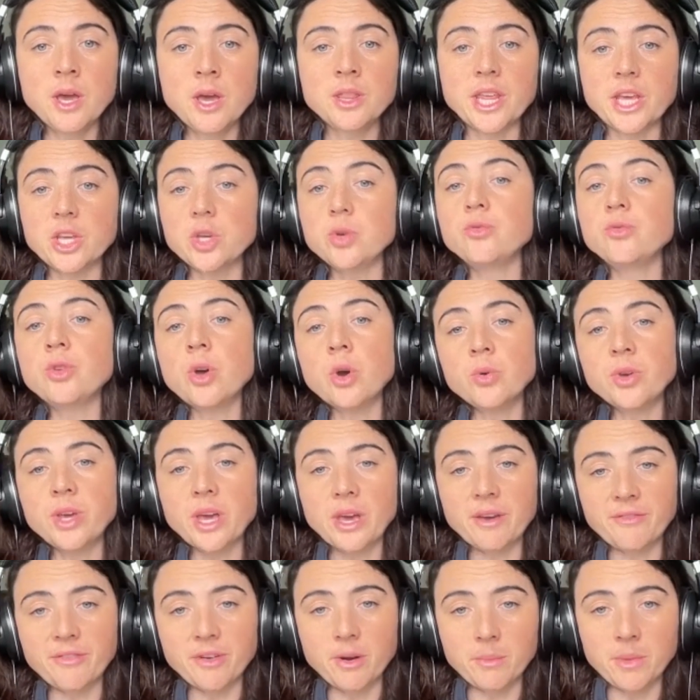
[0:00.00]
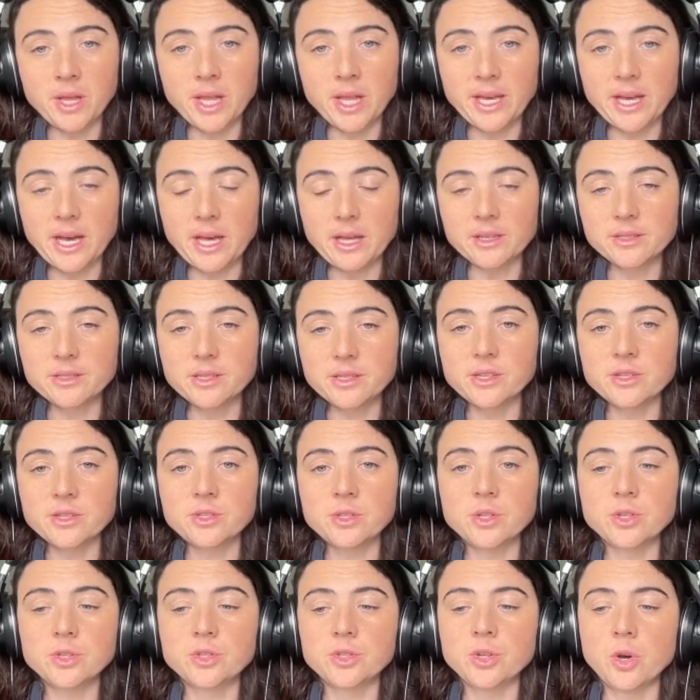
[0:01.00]
that you don't get from
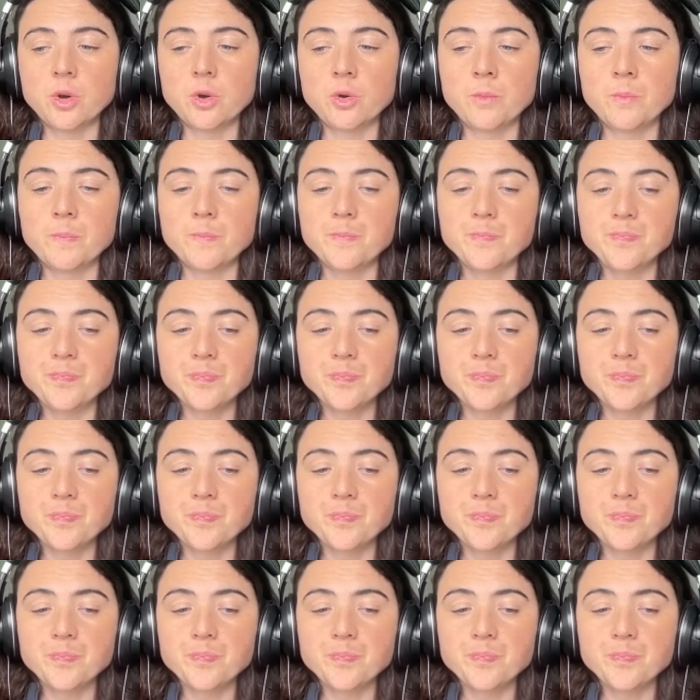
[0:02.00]
glycolysis. So